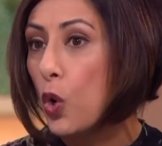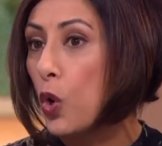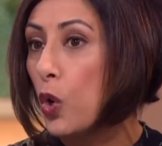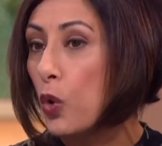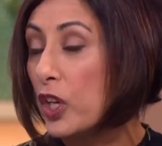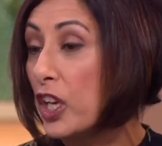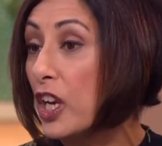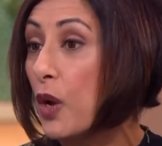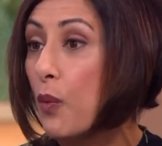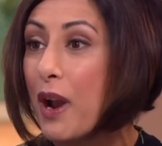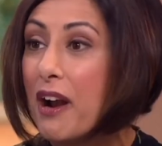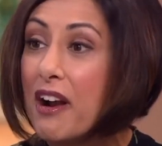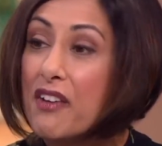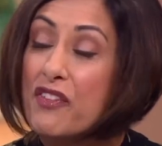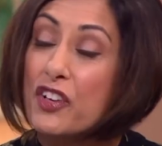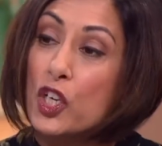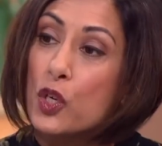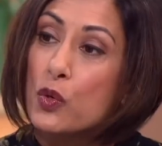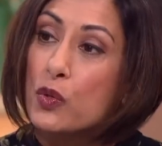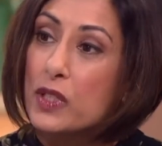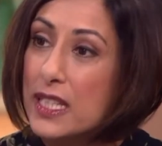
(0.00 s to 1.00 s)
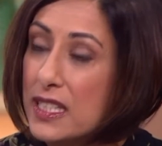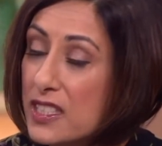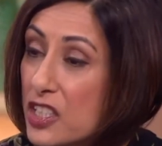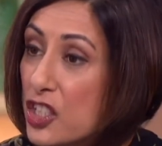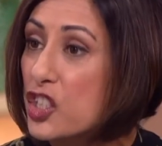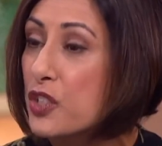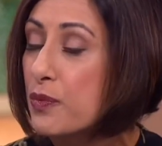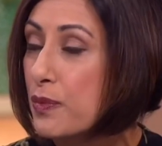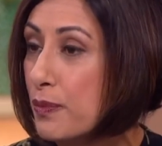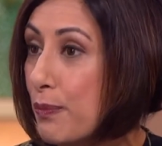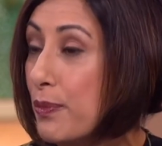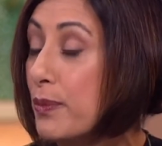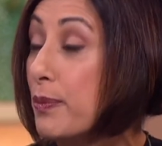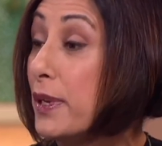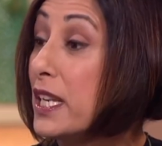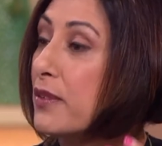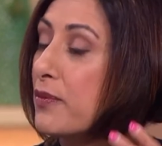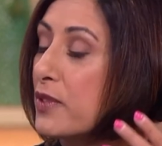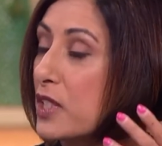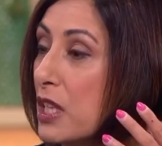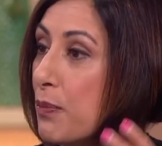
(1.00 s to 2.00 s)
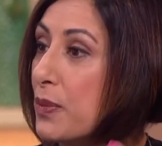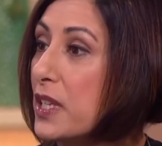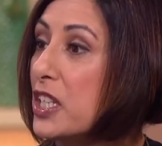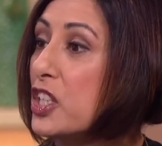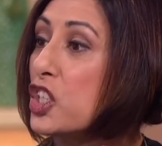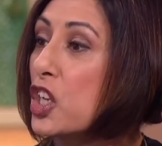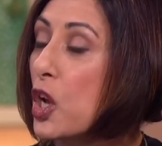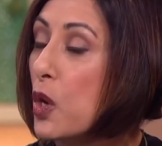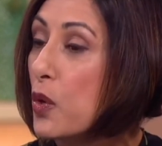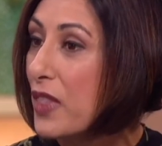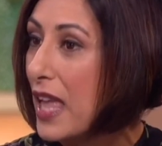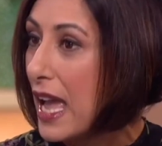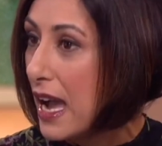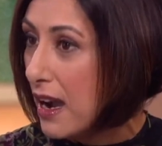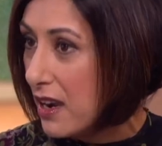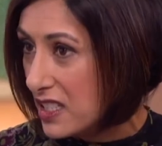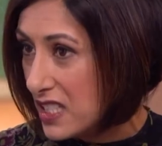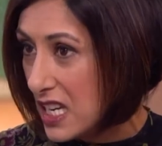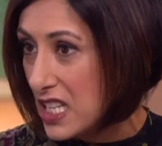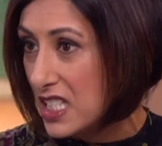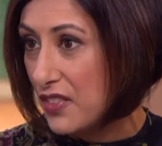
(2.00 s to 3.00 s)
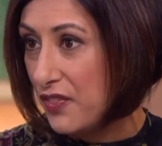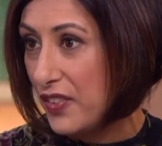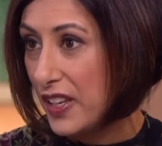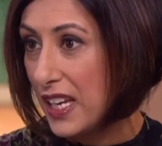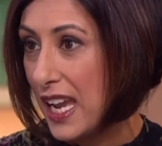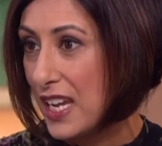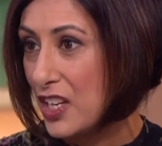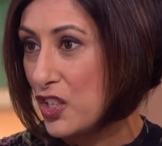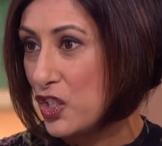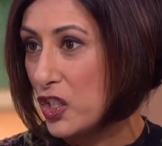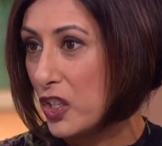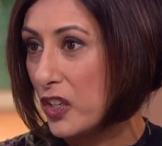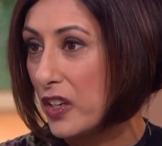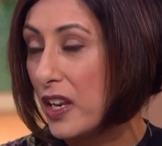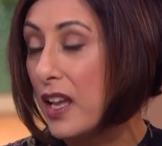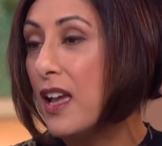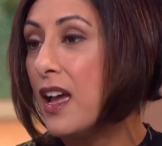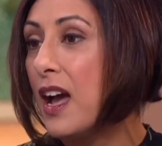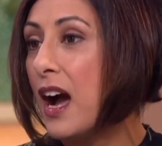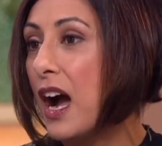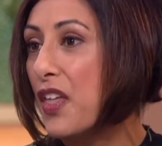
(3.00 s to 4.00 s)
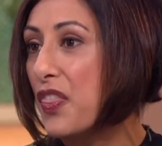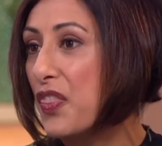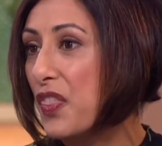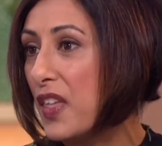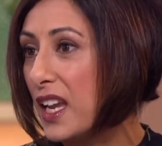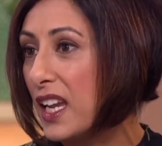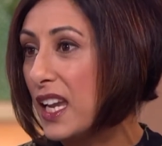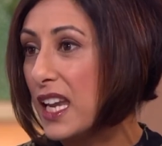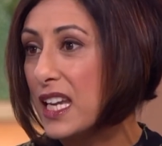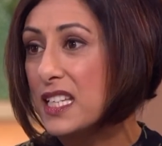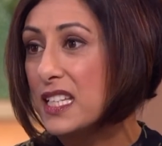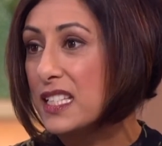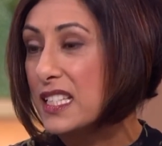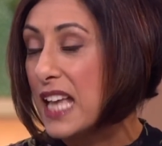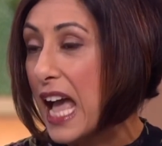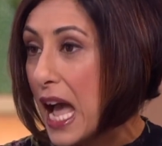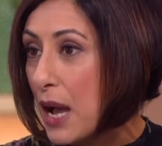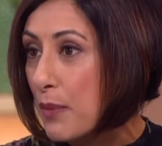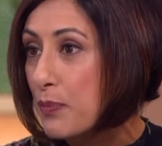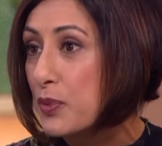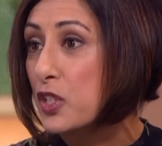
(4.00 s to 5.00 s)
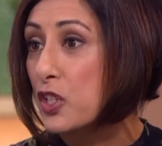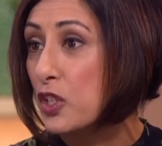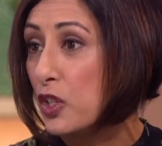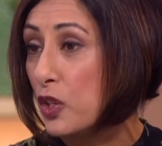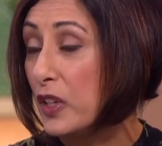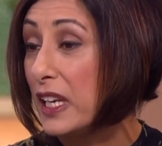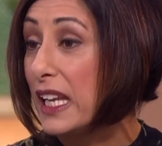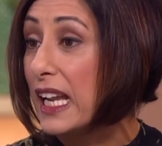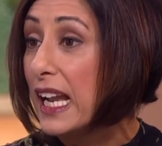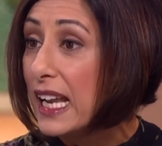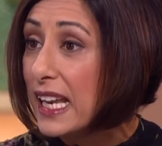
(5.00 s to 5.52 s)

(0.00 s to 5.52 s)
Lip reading: or, you know, wherever you need to somebody show their identification, I think it is absolutely